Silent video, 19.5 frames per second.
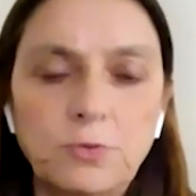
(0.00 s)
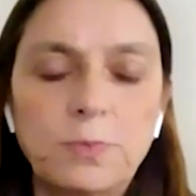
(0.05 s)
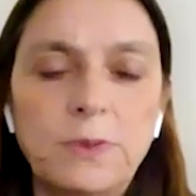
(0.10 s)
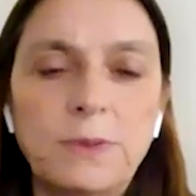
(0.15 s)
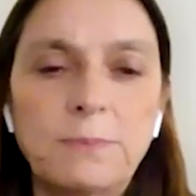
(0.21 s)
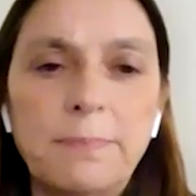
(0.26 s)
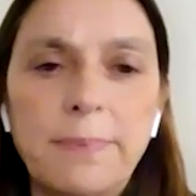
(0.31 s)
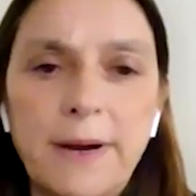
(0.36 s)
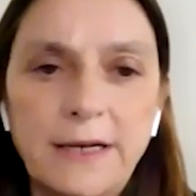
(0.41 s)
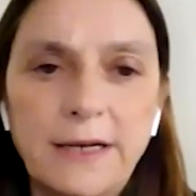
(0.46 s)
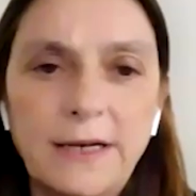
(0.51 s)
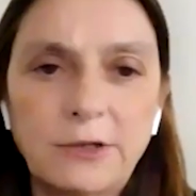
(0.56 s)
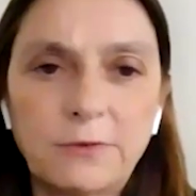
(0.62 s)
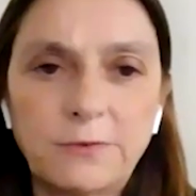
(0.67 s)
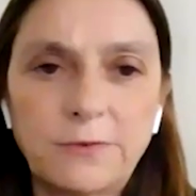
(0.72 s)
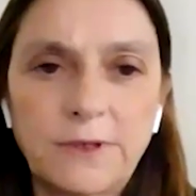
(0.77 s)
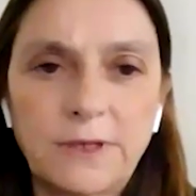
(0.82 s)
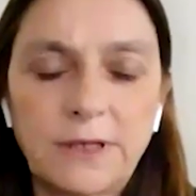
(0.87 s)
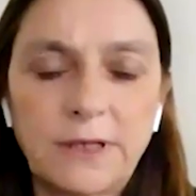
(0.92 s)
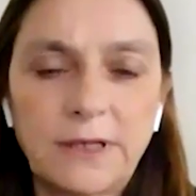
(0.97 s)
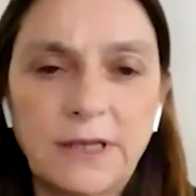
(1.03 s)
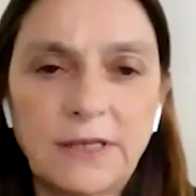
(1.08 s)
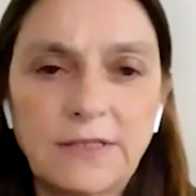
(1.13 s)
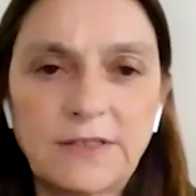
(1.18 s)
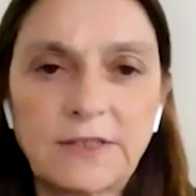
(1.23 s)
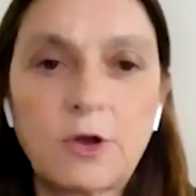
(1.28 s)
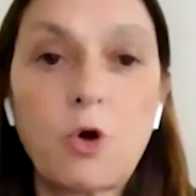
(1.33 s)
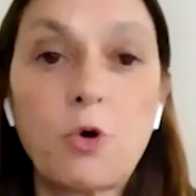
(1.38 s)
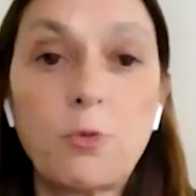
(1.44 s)
be part of the
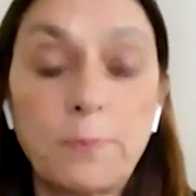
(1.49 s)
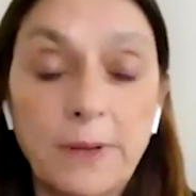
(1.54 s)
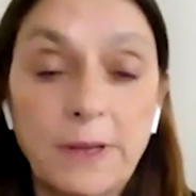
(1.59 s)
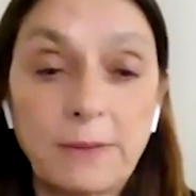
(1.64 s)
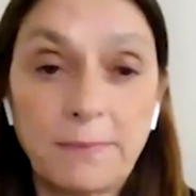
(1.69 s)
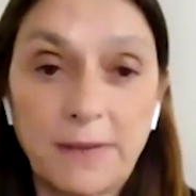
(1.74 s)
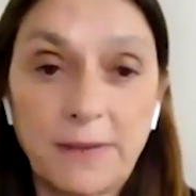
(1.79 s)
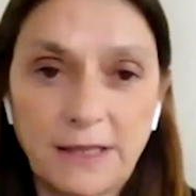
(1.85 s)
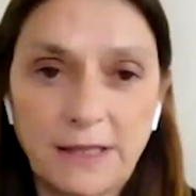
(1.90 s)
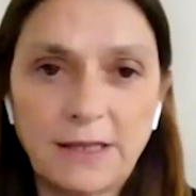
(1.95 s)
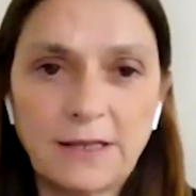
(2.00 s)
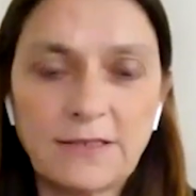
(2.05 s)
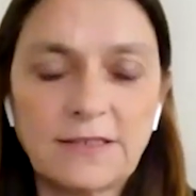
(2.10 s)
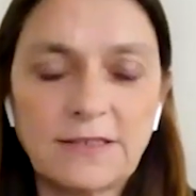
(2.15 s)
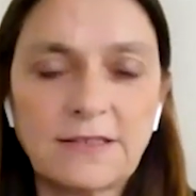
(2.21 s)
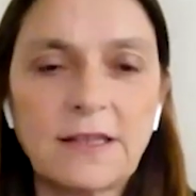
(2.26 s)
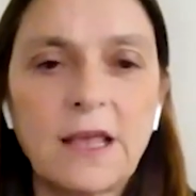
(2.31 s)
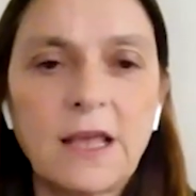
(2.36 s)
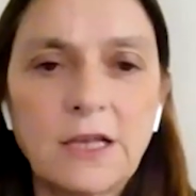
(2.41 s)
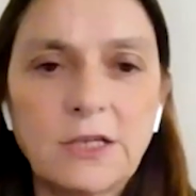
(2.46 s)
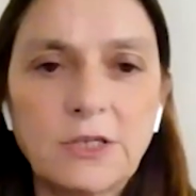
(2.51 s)
scoping meetings